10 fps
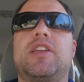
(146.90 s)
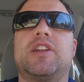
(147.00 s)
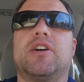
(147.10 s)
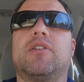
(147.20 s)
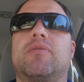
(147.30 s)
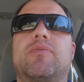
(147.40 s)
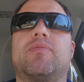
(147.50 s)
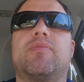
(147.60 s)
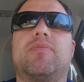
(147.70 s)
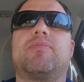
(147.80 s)
you know,
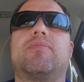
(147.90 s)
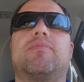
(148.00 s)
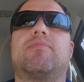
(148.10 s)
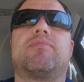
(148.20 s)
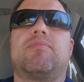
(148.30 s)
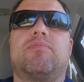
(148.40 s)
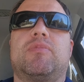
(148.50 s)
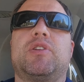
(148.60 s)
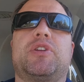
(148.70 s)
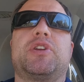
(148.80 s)

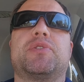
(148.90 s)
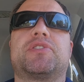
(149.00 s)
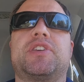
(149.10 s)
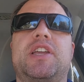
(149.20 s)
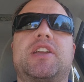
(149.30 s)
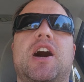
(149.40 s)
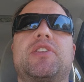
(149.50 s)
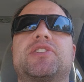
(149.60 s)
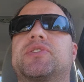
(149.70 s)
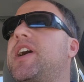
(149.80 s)
you, you would think all
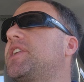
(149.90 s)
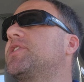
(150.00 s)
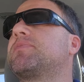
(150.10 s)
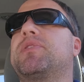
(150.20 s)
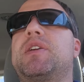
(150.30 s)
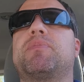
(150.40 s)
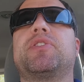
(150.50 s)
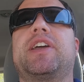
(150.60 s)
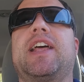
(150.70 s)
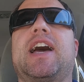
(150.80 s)
these righteous people,
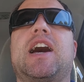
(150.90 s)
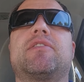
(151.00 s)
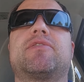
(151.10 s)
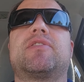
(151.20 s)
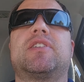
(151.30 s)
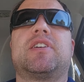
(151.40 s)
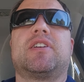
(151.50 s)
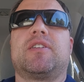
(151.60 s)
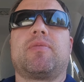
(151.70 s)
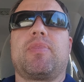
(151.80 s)
they'd have
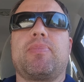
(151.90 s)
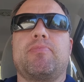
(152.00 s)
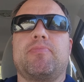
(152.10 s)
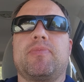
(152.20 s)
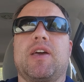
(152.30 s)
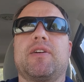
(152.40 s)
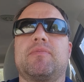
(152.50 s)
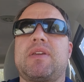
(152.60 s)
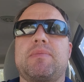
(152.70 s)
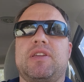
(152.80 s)

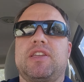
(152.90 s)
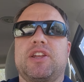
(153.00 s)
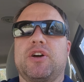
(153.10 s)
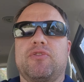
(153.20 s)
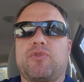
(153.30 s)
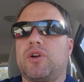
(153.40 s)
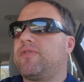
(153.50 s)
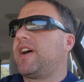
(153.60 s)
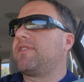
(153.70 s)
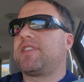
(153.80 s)
maybe you know four or
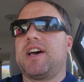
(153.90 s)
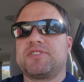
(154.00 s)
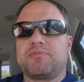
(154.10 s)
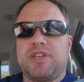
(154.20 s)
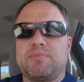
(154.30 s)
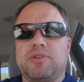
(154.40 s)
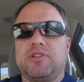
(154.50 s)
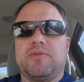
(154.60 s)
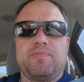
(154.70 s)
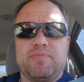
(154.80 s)
five thousand
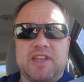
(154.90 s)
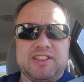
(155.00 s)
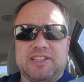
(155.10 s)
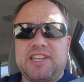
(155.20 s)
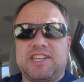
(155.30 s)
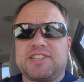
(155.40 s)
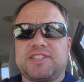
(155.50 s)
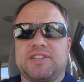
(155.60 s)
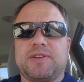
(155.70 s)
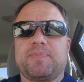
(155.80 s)
people at least